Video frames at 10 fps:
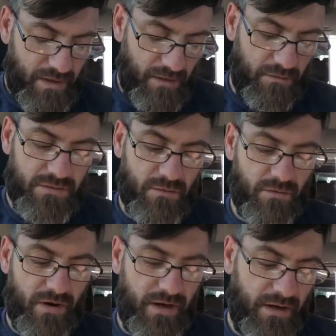You know, so
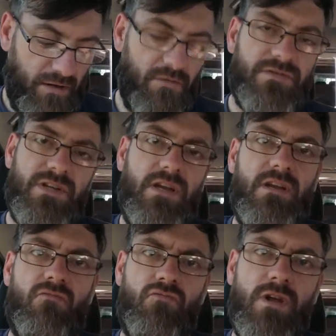already you've seen
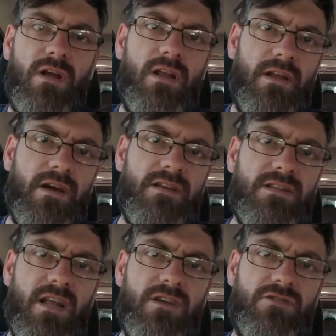a really nice
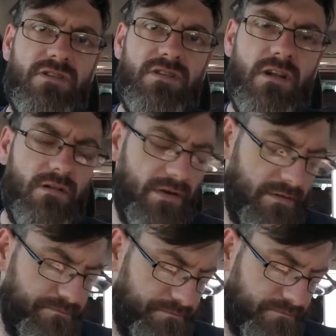selection of silver.
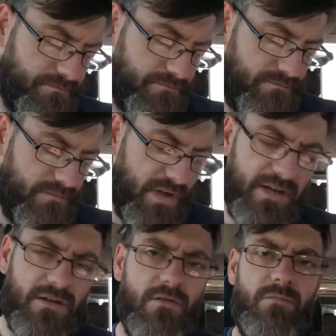I
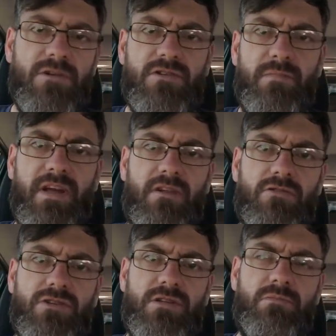don't know how much the pin
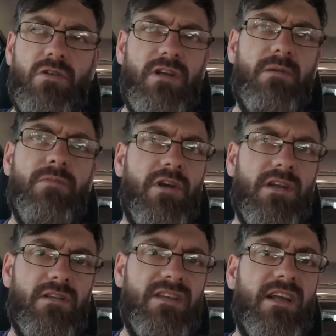cushions pull yet, but I
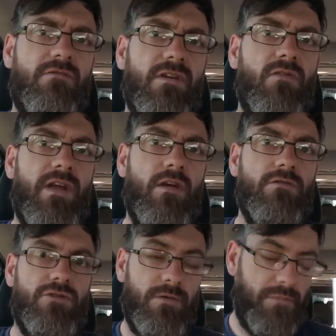can tell you now they're
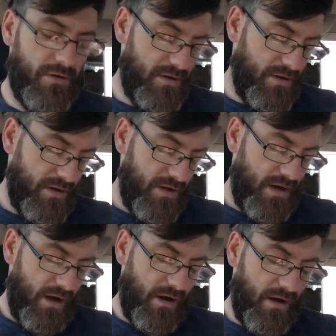not cheap.
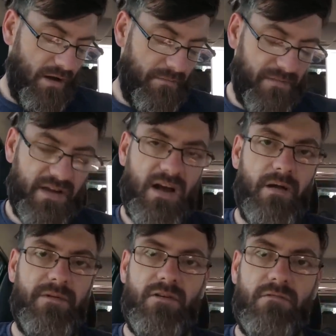The
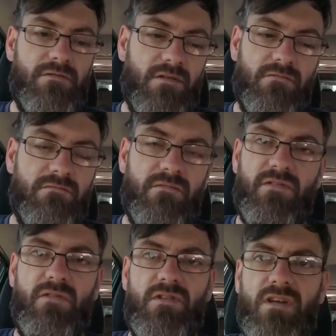cameo, you know,
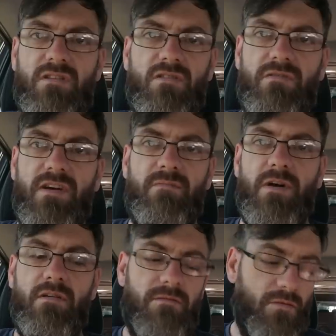£30, £35,
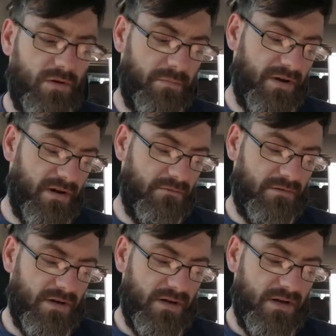£40.
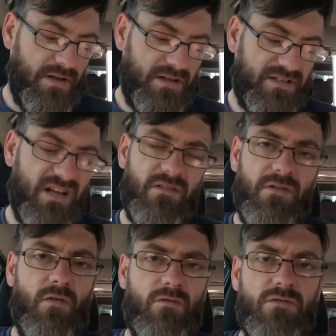Silver
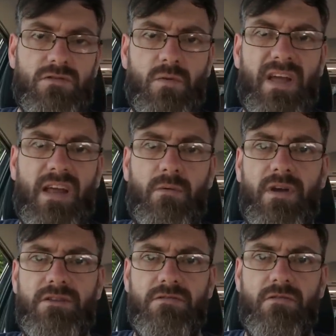all goes away anyway,
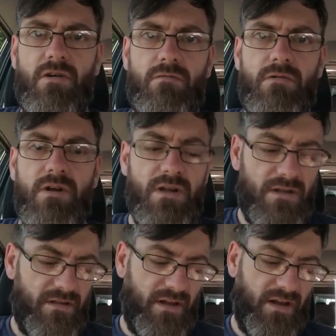as you know.
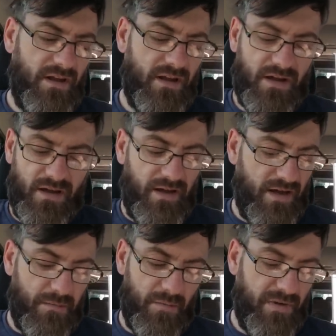The
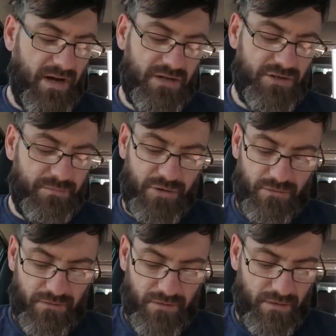enamel badge is
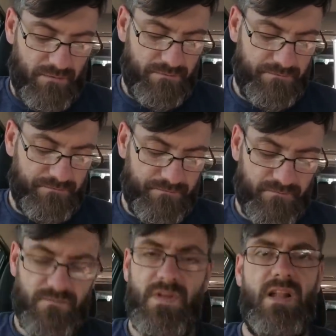beautiful.
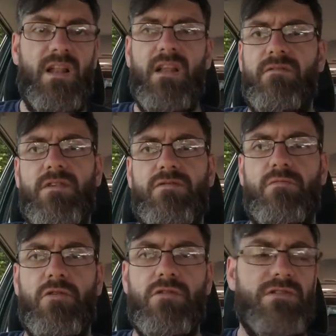Love the two
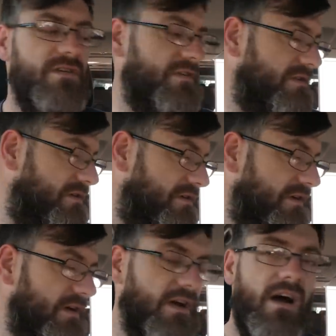bronzes.
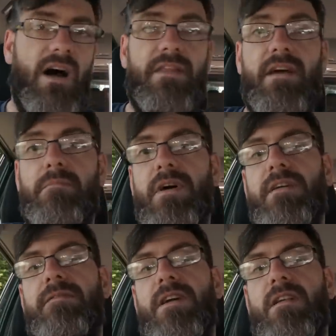And then my
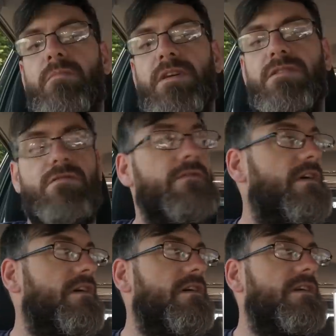final piece so
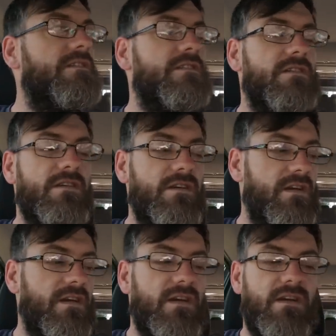far, guys.
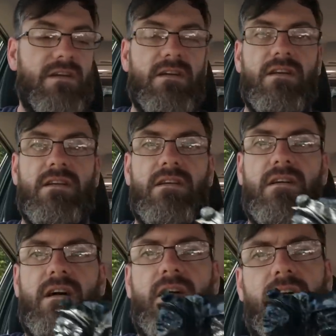
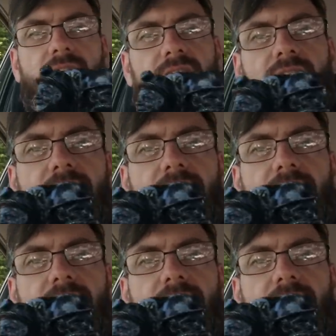Oh, I love